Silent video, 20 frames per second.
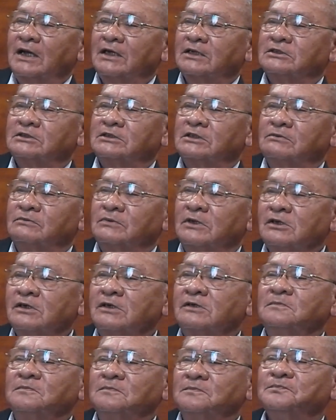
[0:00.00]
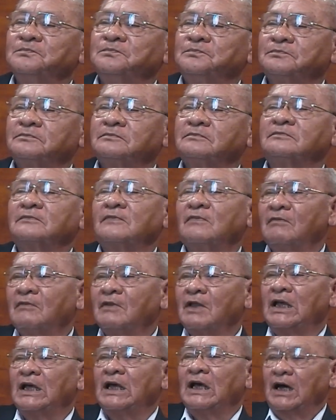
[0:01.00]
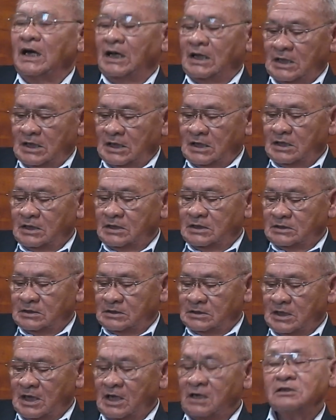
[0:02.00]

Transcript: I said, "Well." Uh, I